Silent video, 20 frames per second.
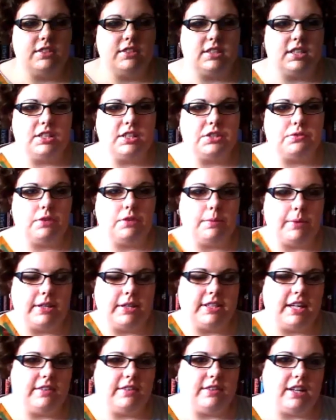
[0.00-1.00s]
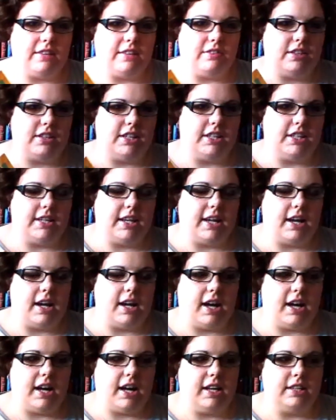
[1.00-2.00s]
Dictionary by David Levithan
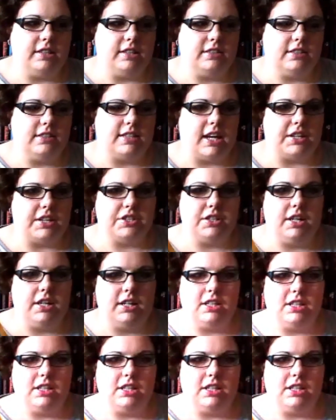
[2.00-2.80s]
and Dash and the Loose